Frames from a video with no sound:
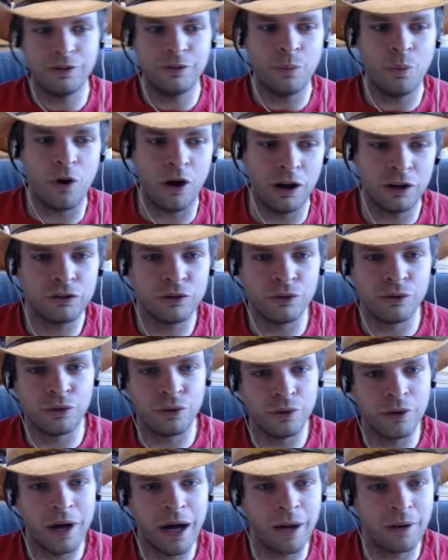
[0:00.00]
walks you
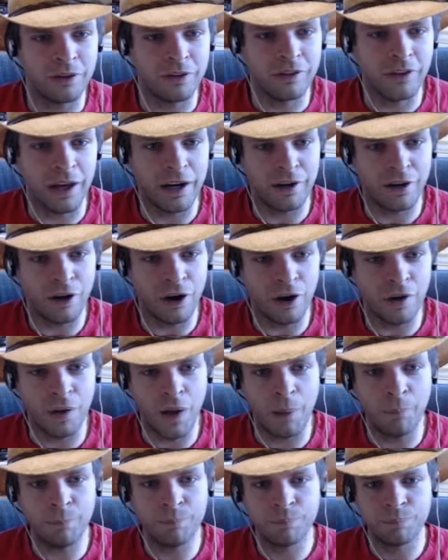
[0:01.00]
through how to set it all
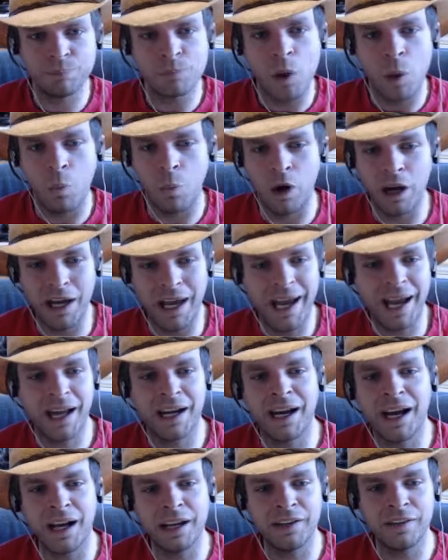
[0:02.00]
up. What
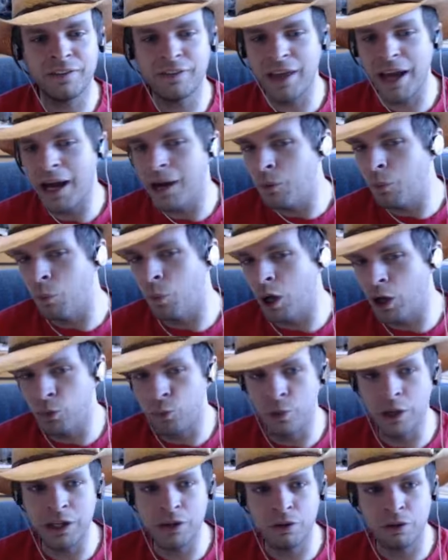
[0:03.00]
add-on is that? What
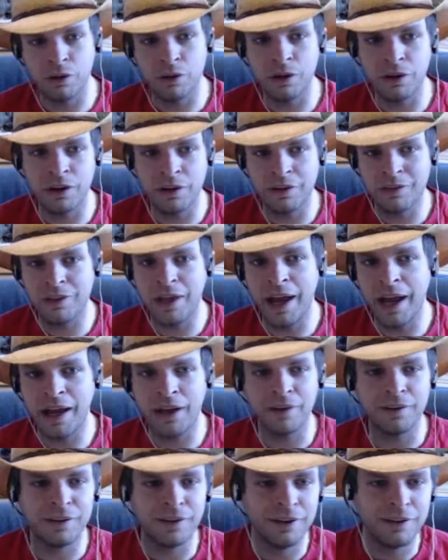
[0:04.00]
weakor is
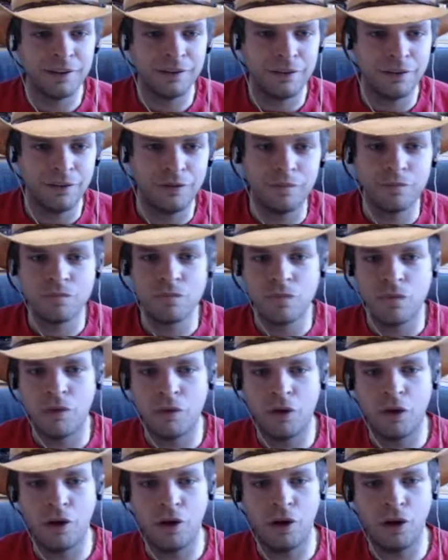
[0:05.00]
that?
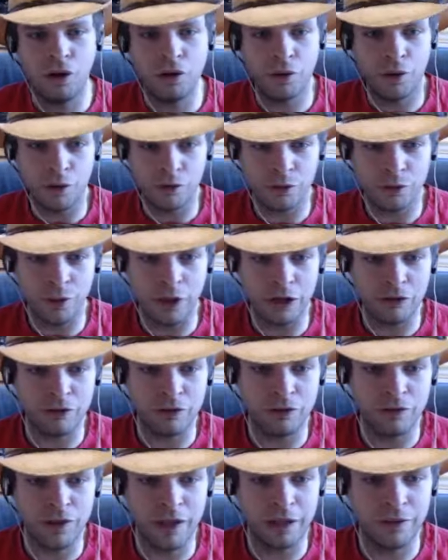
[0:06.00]
All those
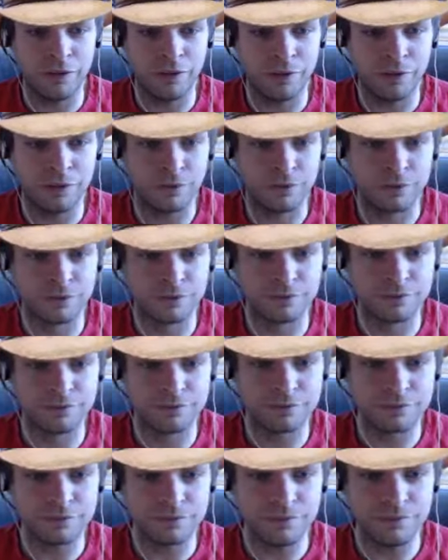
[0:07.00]
questions answered.
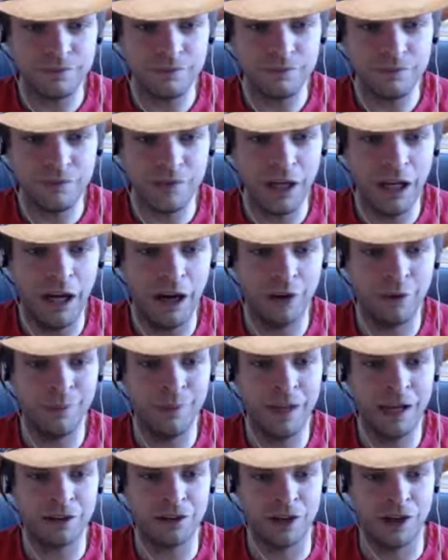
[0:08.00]
How to
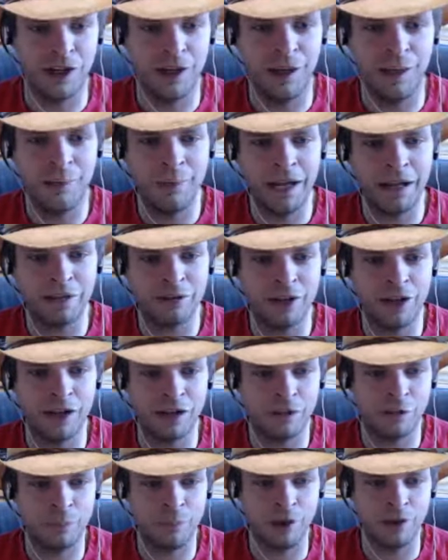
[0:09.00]
make the combat
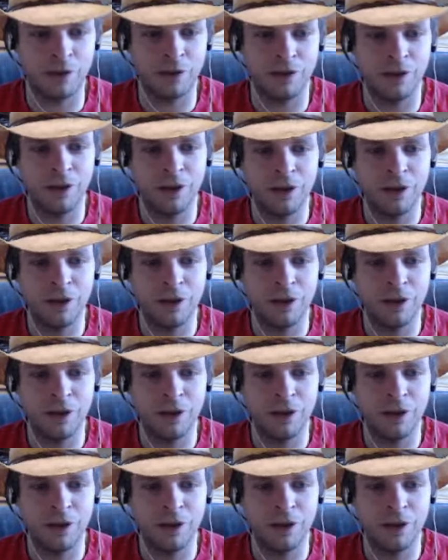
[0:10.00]
text bigger.